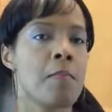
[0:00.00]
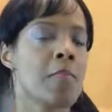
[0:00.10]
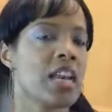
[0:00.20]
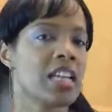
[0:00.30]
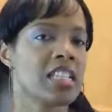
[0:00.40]

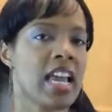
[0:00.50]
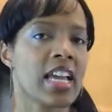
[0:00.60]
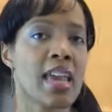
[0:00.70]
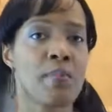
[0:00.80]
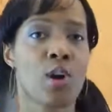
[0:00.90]
Many
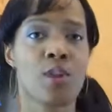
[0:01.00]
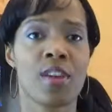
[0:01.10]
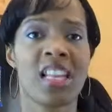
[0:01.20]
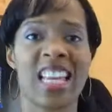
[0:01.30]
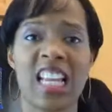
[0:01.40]
take a
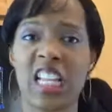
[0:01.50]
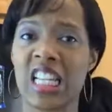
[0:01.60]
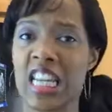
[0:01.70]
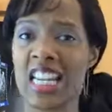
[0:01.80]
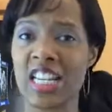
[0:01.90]
perfectly
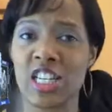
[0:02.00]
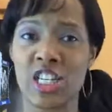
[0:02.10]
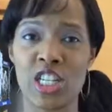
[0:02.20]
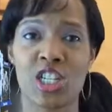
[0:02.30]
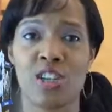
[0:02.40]
clean
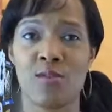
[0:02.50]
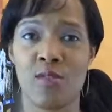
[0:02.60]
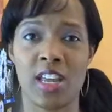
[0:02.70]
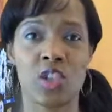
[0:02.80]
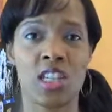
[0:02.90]
dish of
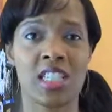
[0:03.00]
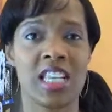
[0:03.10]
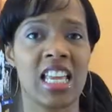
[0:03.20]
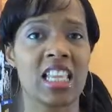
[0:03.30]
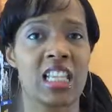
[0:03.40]

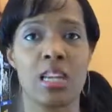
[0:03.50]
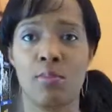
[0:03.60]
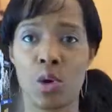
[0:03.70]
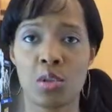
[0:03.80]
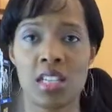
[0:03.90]
veggies and lean
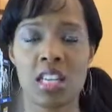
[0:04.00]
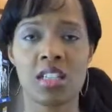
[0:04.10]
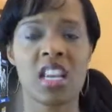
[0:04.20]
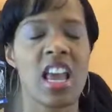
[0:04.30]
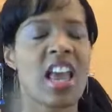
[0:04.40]

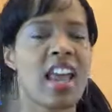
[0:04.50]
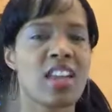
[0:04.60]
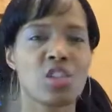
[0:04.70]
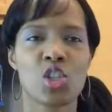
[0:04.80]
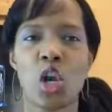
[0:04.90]
proteins
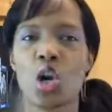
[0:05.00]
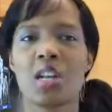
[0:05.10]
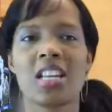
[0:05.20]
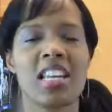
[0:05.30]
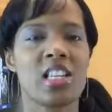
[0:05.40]
and
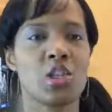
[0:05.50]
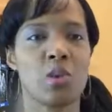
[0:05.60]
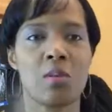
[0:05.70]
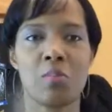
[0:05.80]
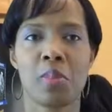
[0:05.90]
turn it
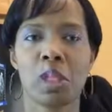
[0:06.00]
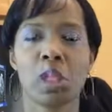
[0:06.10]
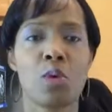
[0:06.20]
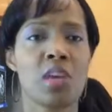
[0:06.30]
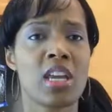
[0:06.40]
into a
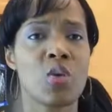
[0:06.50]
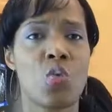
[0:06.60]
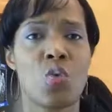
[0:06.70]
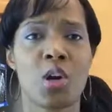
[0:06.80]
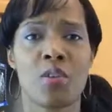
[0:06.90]

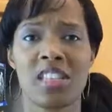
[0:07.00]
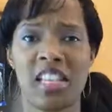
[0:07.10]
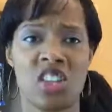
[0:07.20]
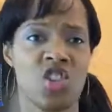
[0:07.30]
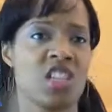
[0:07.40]
bloating water
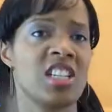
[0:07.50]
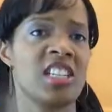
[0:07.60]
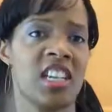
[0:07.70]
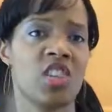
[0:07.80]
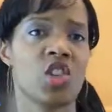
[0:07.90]
retention
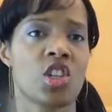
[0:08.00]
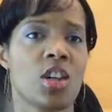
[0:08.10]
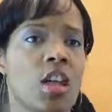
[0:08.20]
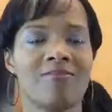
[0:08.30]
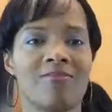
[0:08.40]
dish.
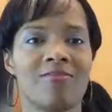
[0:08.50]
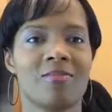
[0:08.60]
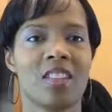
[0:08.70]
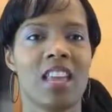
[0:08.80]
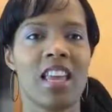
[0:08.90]

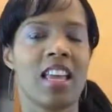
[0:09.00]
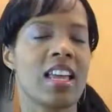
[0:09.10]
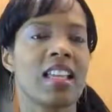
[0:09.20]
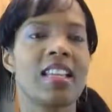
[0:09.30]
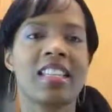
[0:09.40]

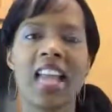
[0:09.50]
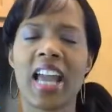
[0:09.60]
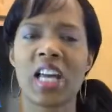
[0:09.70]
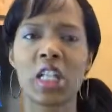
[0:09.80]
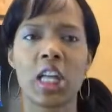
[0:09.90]

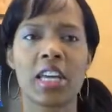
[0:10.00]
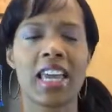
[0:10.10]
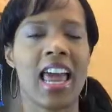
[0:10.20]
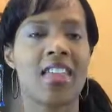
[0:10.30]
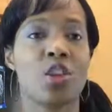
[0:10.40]
Take a look
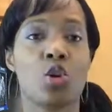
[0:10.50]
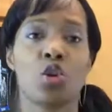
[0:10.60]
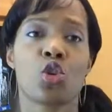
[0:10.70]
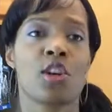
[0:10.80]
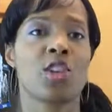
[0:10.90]
at the
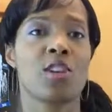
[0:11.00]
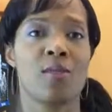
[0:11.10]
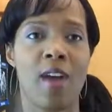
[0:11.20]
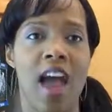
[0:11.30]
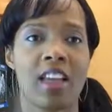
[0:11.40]

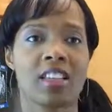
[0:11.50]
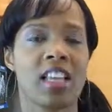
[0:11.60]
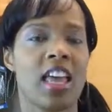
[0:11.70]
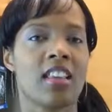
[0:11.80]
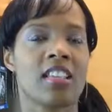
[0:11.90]
nutrition facts
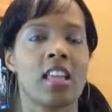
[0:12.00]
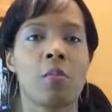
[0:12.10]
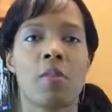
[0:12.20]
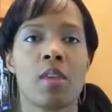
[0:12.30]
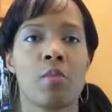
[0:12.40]
at
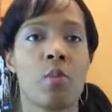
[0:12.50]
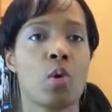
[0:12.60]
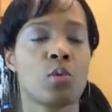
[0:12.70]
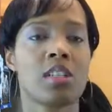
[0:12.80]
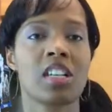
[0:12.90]
some of the
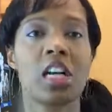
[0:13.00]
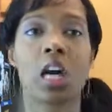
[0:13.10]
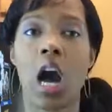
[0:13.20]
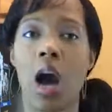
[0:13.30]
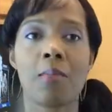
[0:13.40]
most
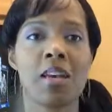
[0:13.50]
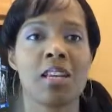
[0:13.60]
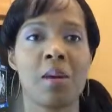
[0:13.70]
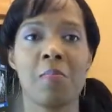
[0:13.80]
common